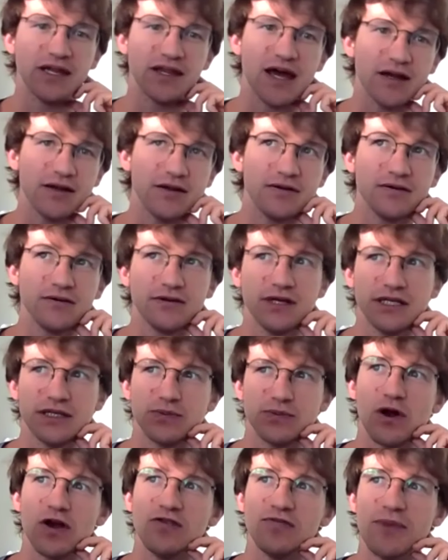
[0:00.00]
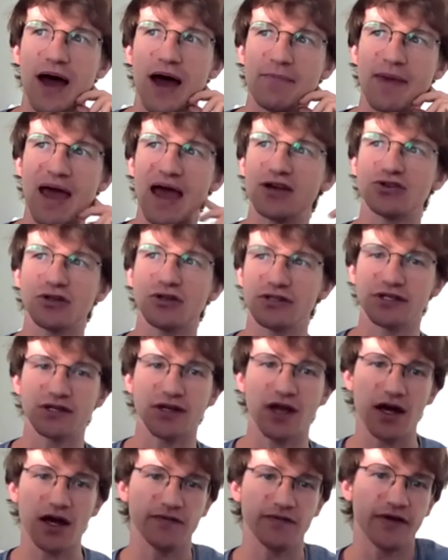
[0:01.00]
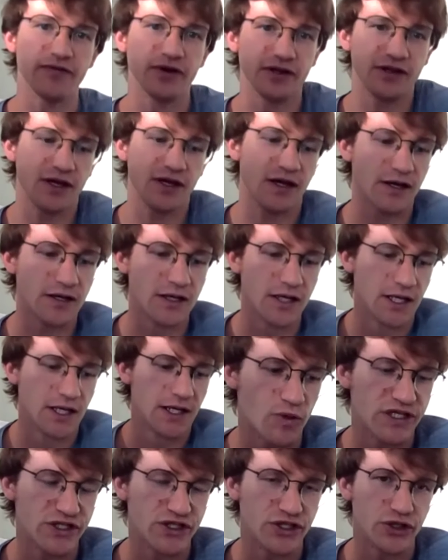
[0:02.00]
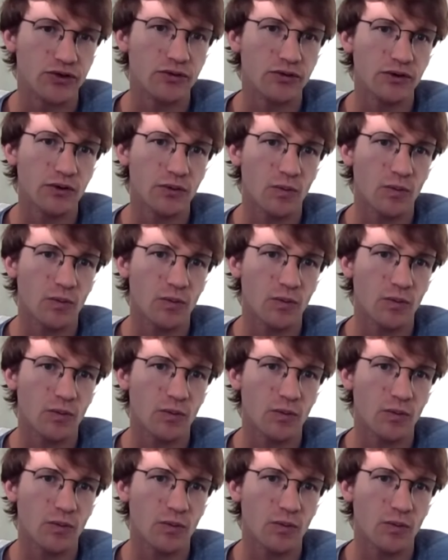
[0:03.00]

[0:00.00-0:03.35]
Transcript: that is one of my mantras and kind of everything we do,